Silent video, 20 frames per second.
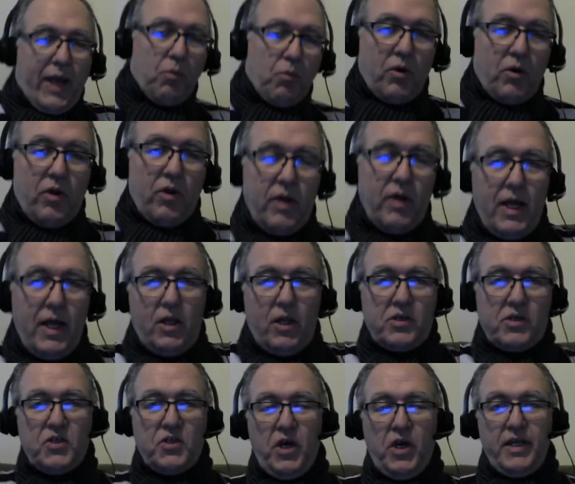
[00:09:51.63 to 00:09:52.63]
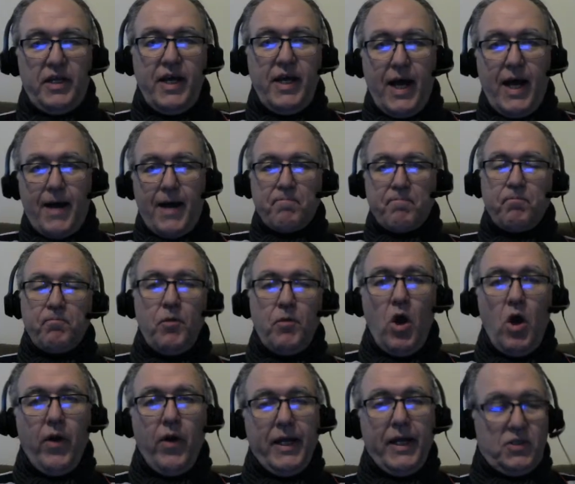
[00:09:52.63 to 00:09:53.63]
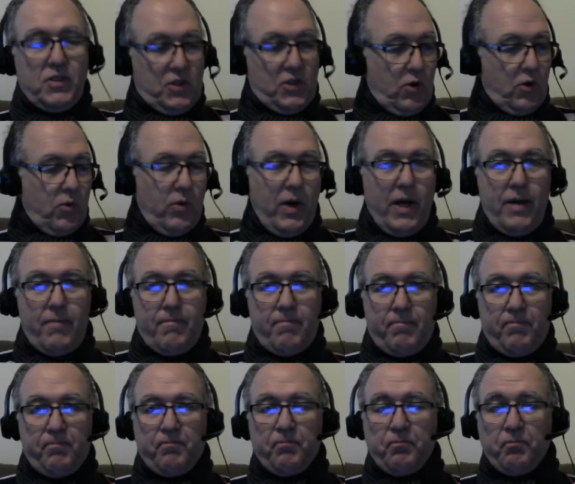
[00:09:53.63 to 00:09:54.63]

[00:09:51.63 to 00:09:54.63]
Okay, it looks good. All right, so